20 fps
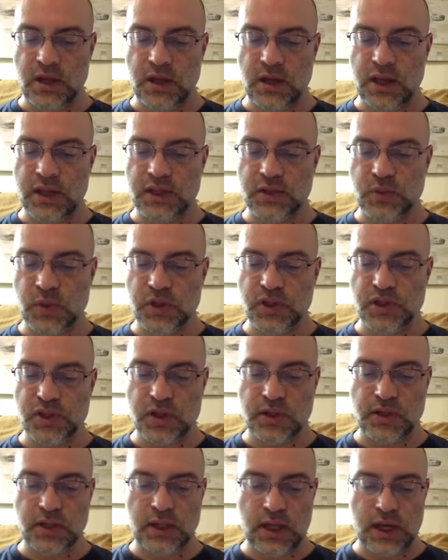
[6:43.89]
Keith switched
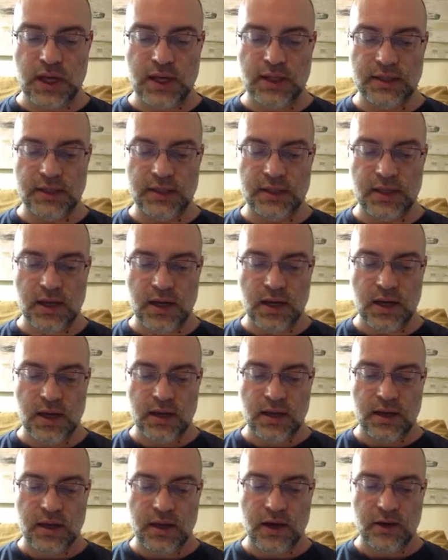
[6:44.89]
on the lights.
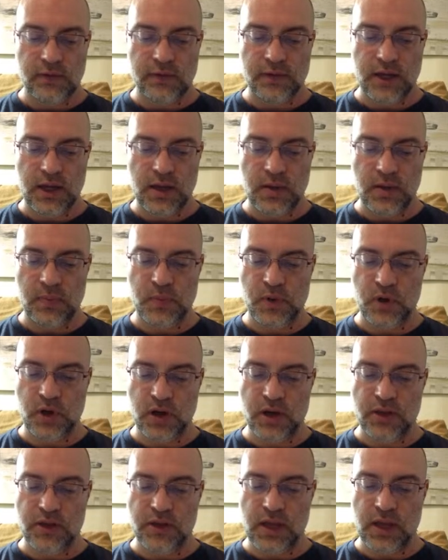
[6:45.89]
Carefully he put
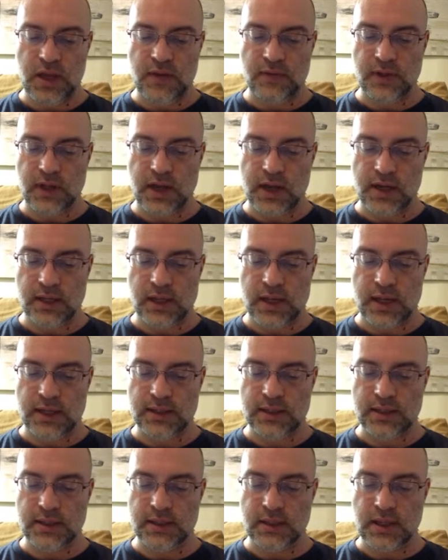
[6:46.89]
on the evil-eye
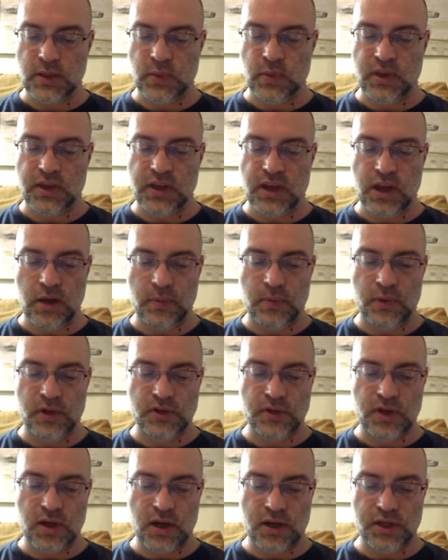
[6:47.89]
glasses, and with the
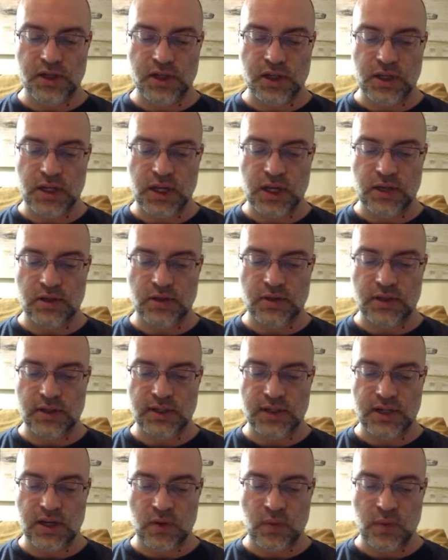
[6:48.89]
utmost caution entered the
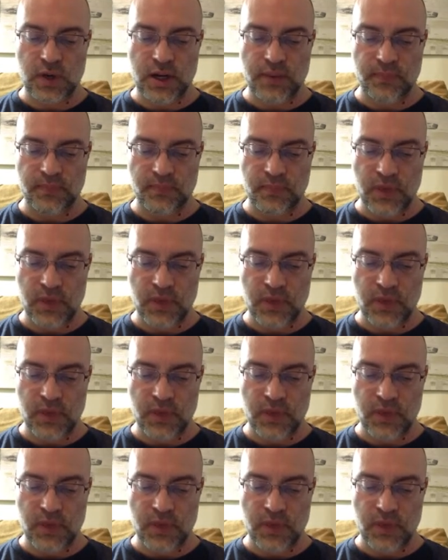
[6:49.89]
stairway.